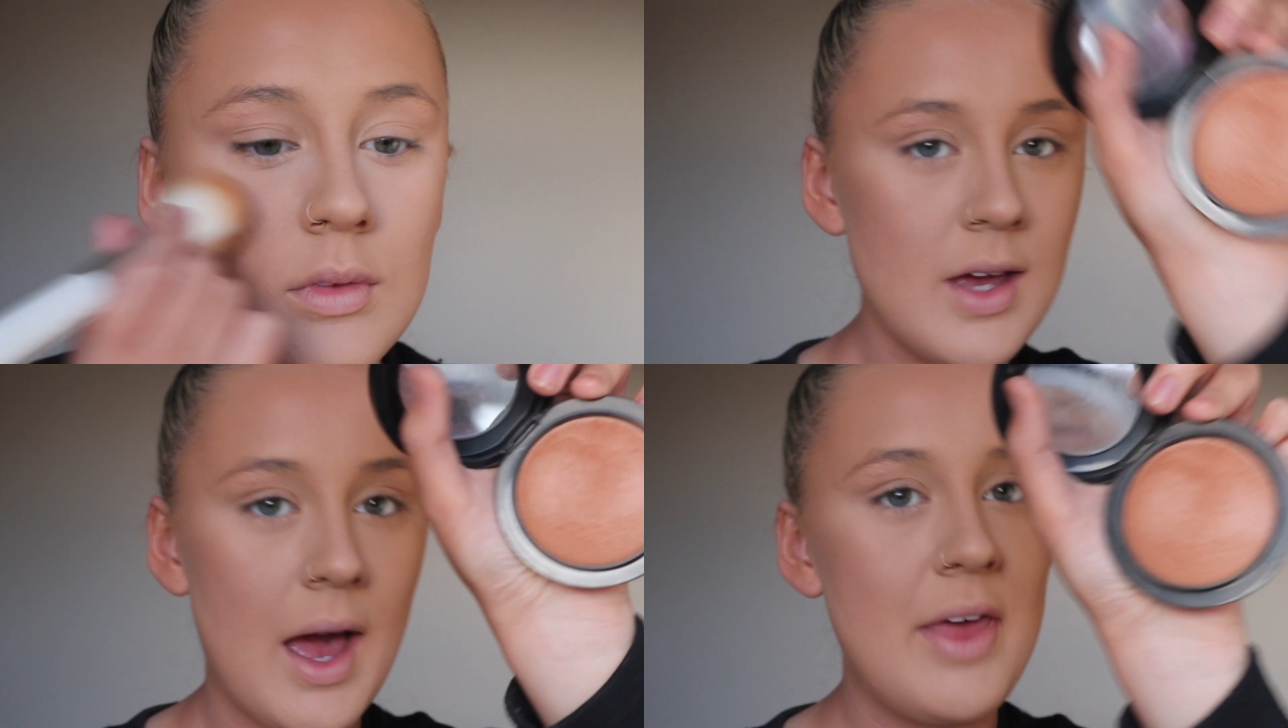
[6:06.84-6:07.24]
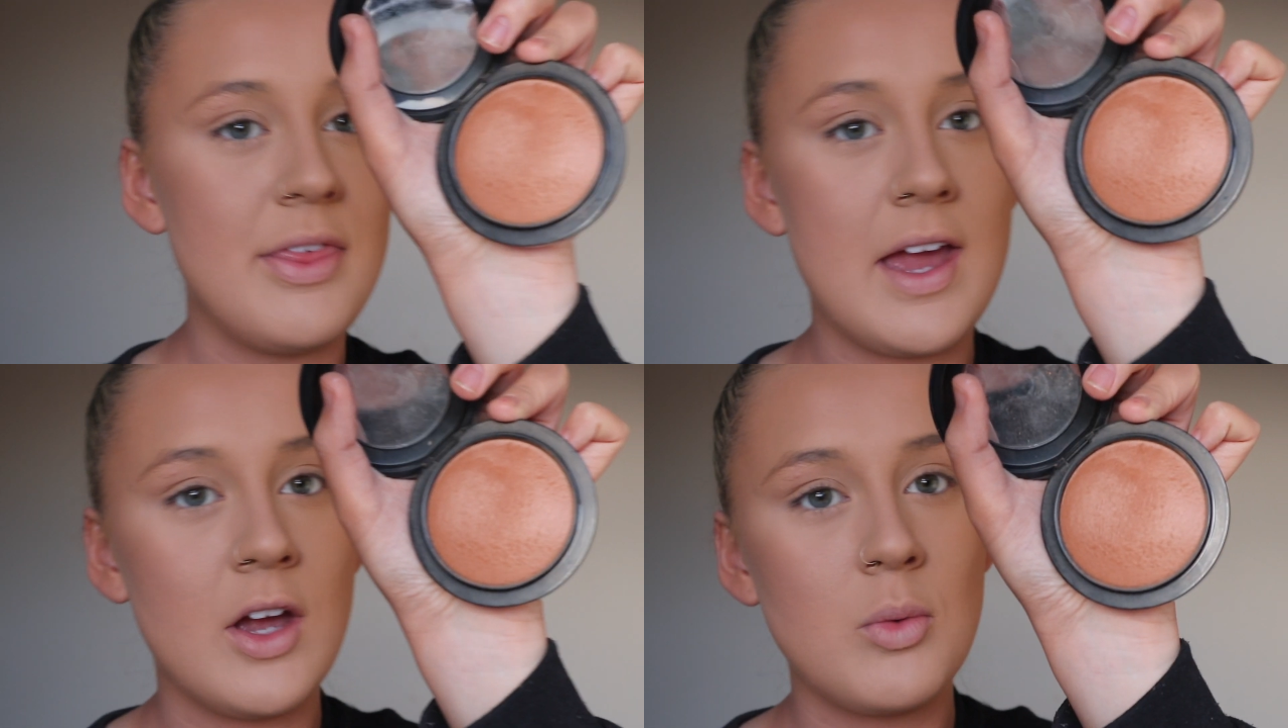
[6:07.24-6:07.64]
I
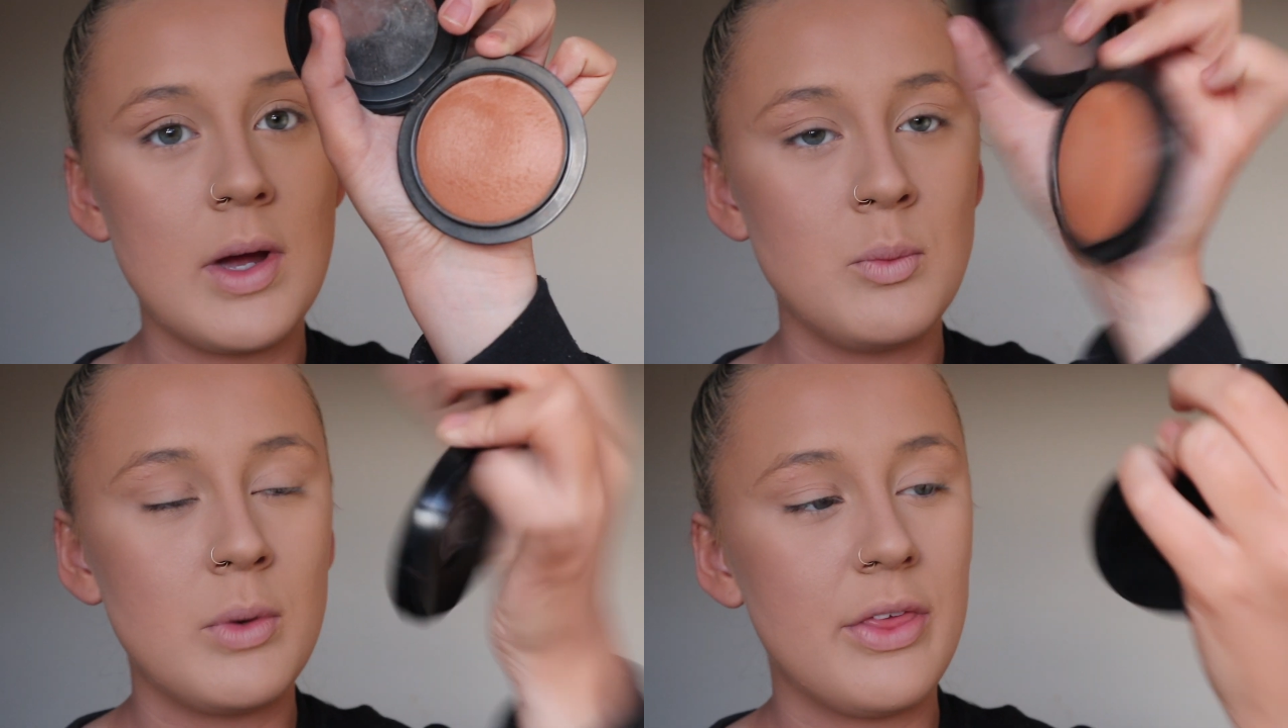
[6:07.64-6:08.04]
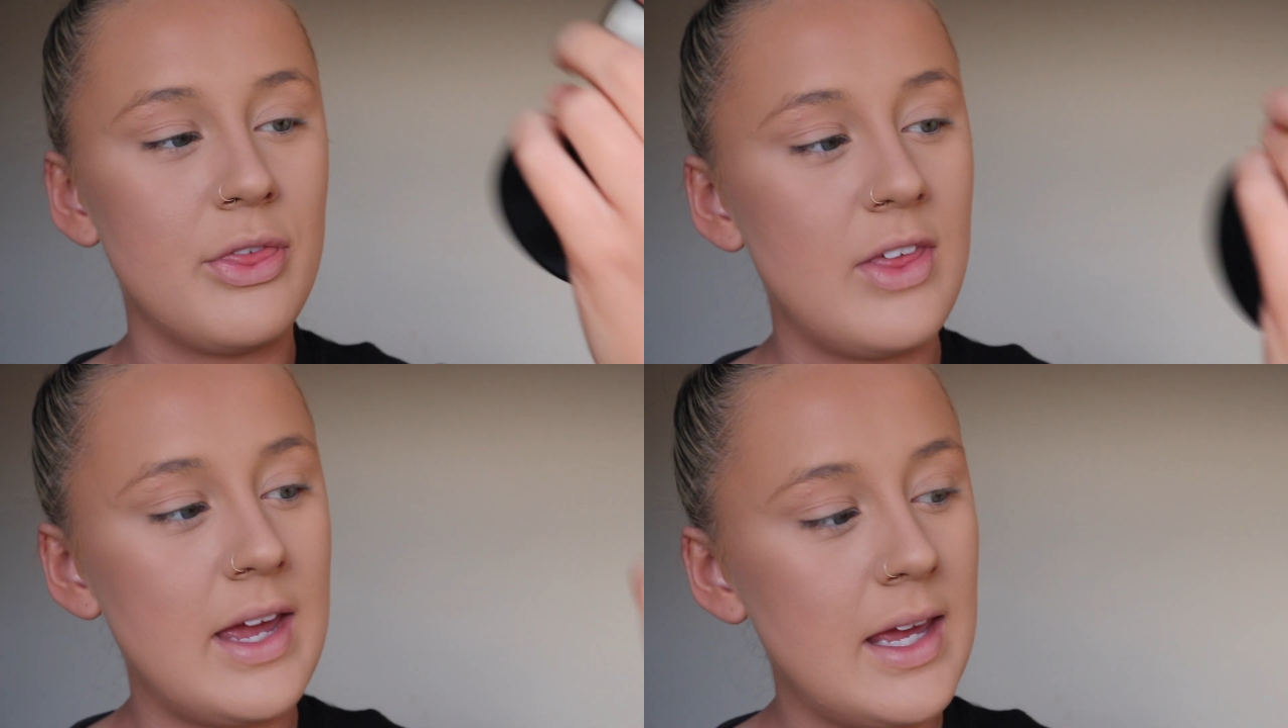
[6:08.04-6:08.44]
then go in with
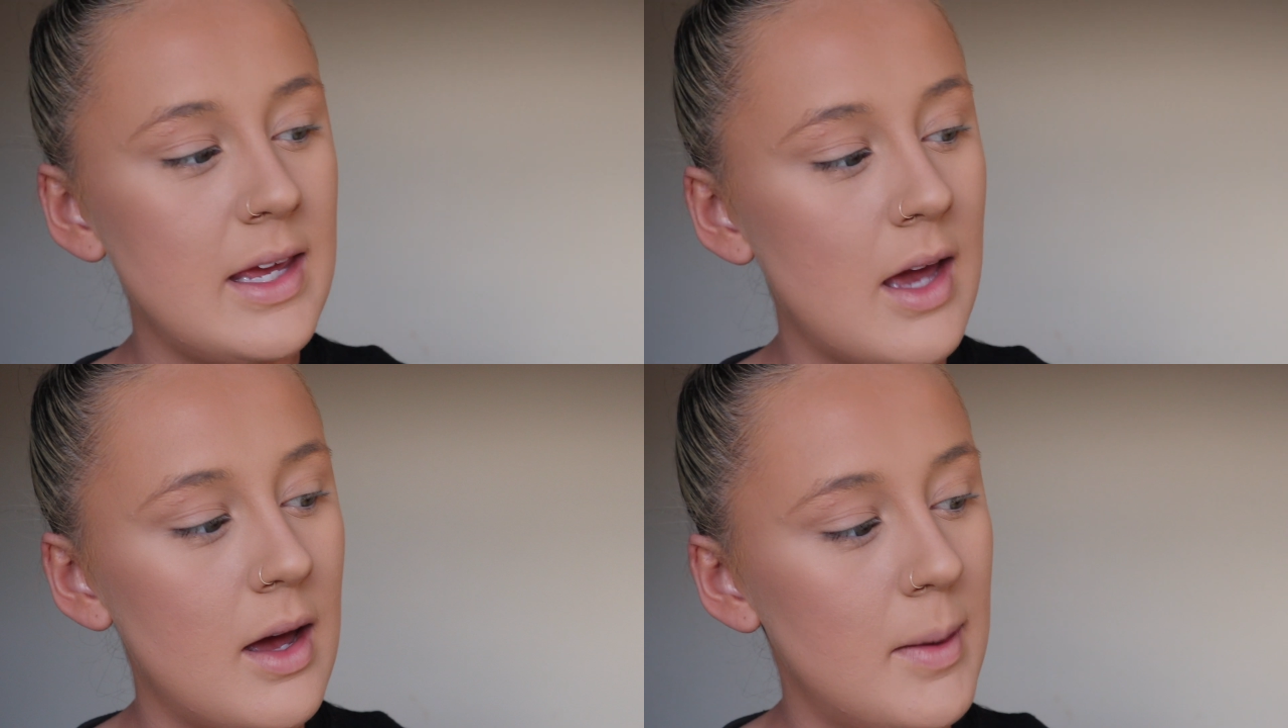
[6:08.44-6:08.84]
the